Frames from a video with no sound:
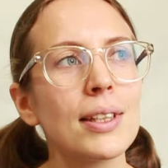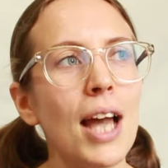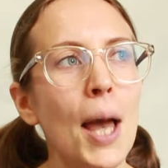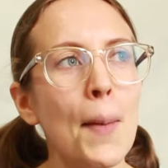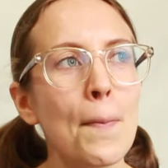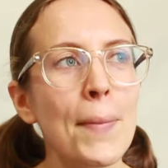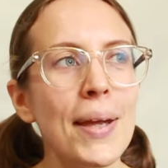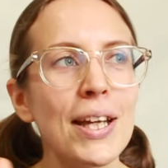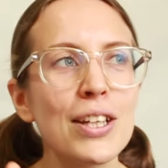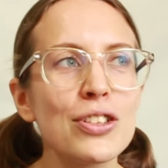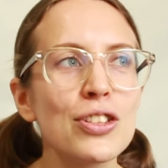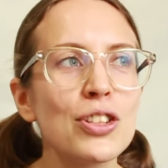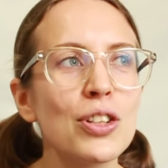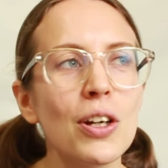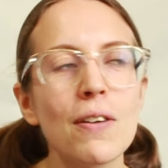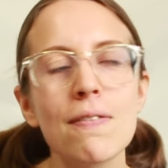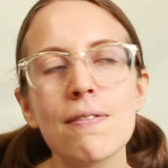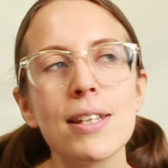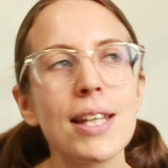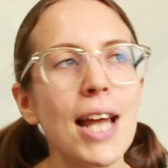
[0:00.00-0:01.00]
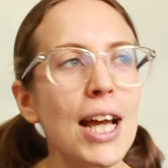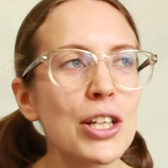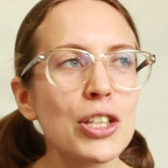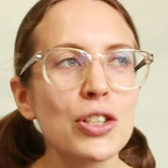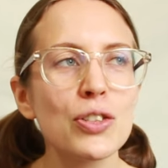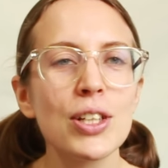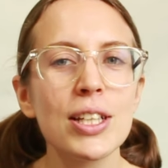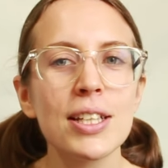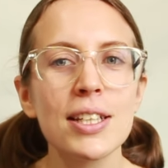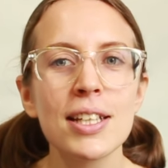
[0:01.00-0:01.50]
a mixture of the
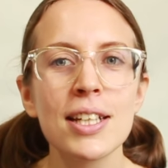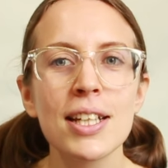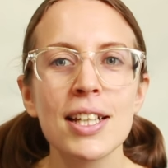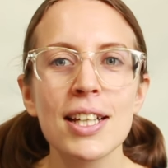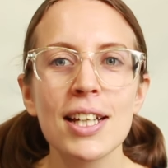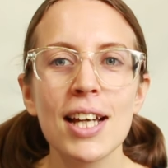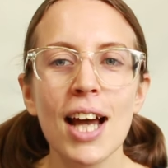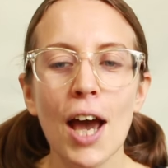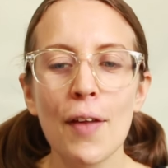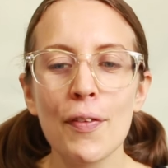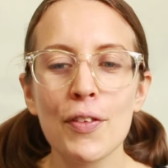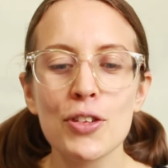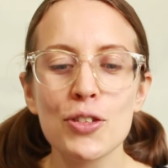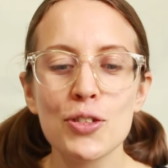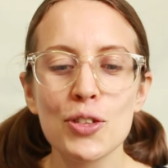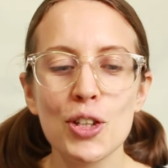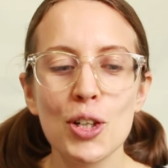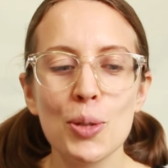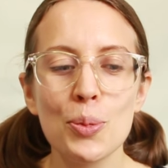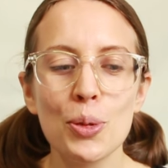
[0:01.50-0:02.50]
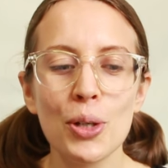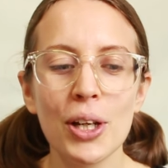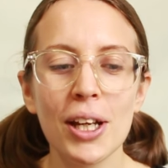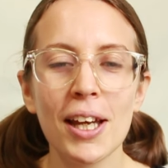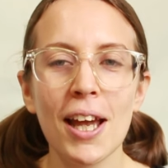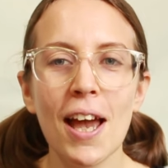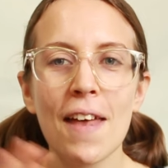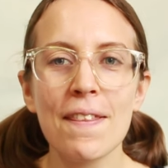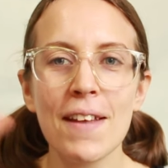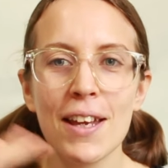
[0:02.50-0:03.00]
nectarine and the
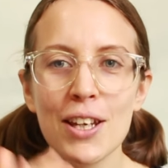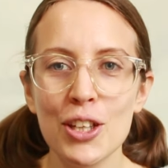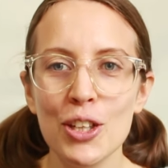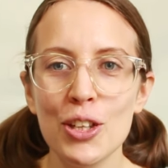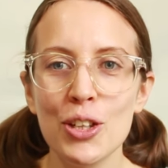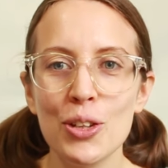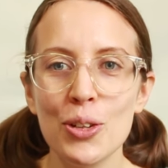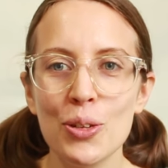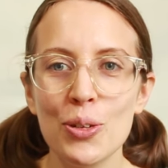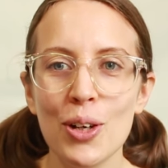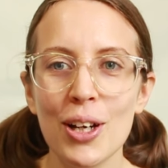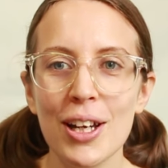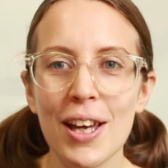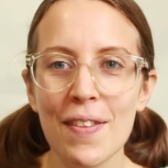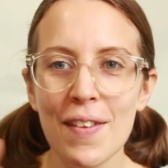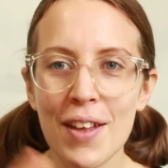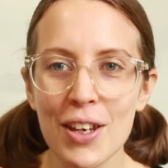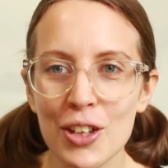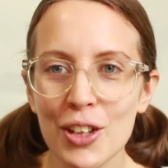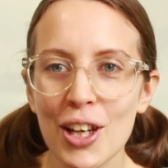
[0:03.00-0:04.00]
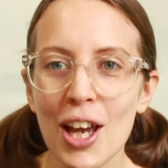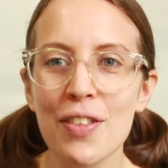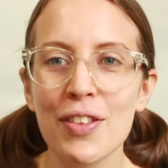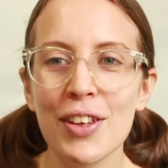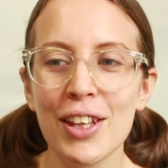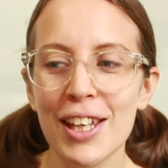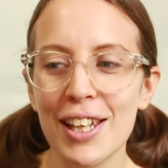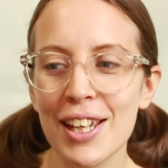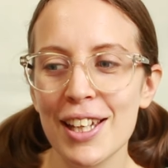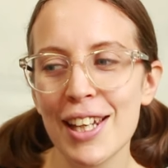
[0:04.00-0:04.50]
strawberry, and then you get
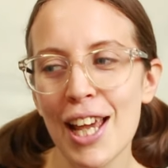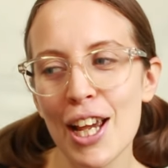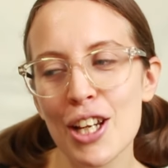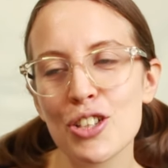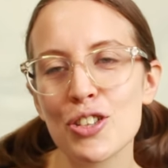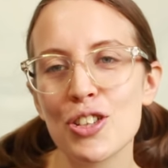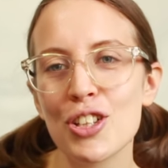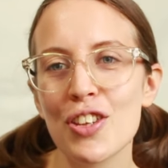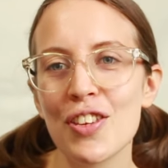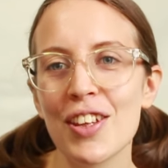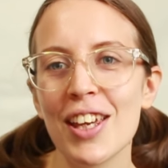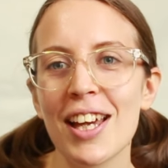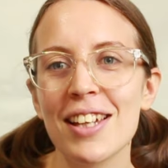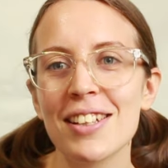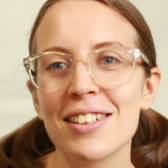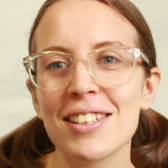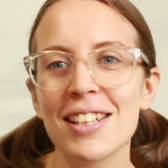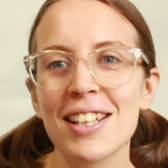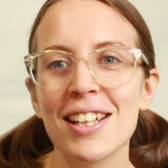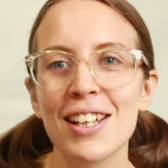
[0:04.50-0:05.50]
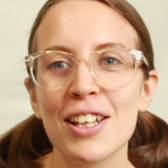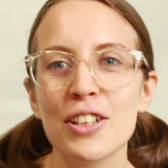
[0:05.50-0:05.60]
the nectarine at the end.